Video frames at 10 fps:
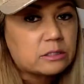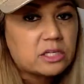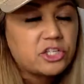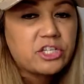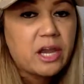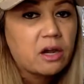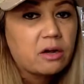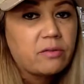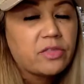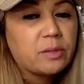
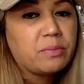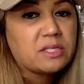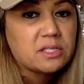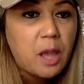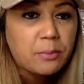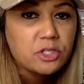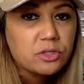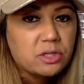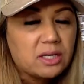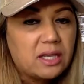share the business
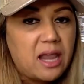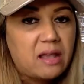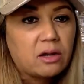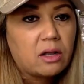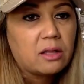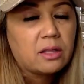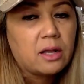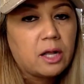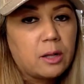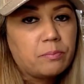opportunity and
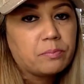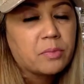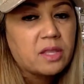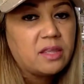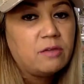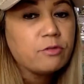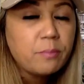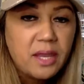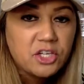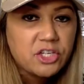the
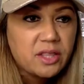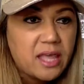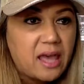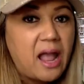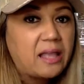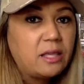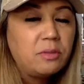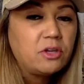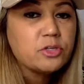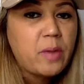information that I can
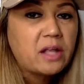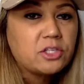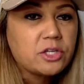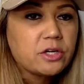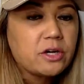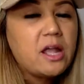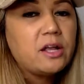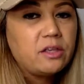be your sponsor.